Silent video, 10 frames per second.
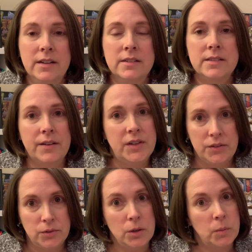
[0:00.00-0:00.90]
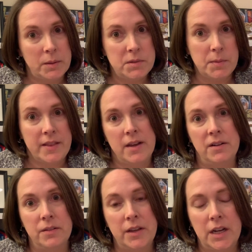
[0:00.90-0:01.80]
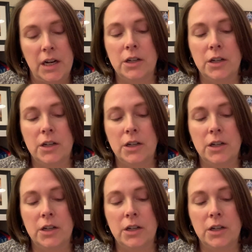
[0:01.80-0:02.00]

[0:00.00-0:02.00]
74 WIPs by the end of the year.